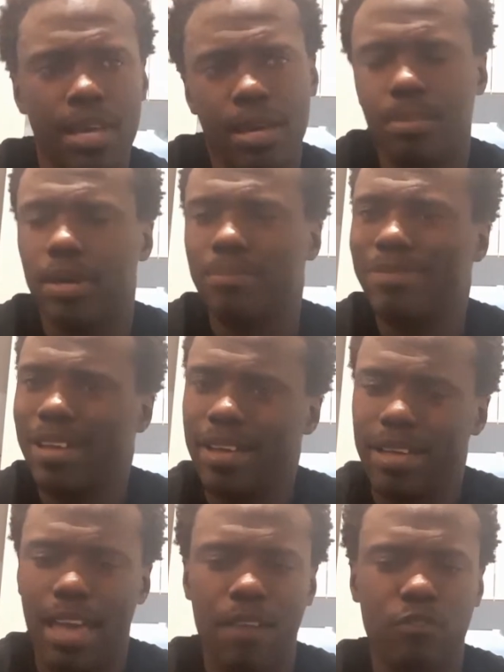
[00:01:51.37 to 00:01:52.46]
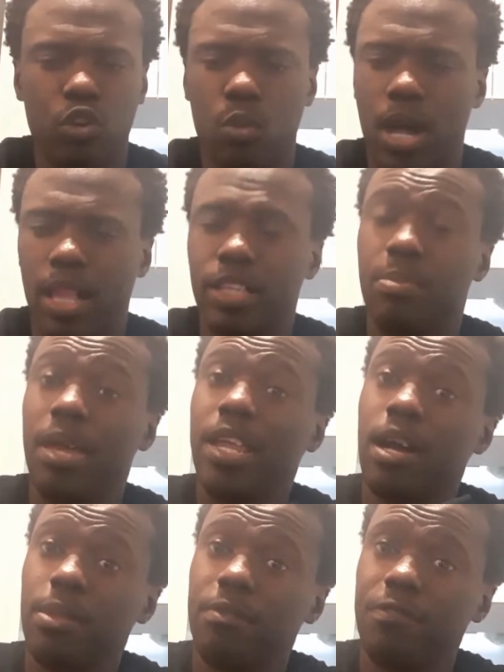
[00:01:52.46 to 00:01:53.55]
but after a while, and depending
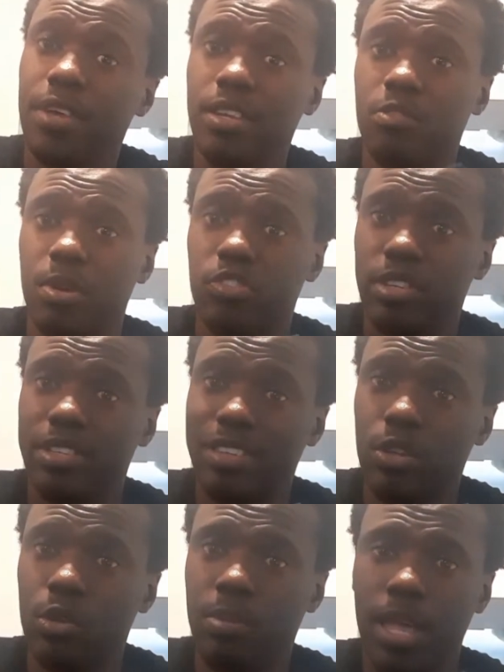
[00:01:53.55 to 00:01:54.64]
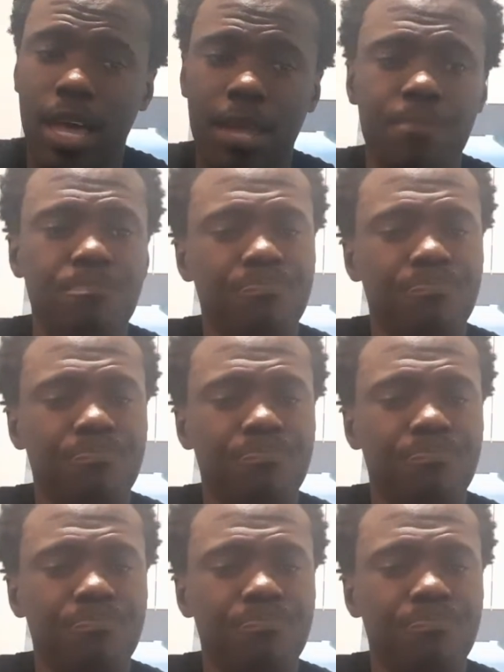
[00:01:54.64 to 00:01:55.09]
on the fit, especially single ply,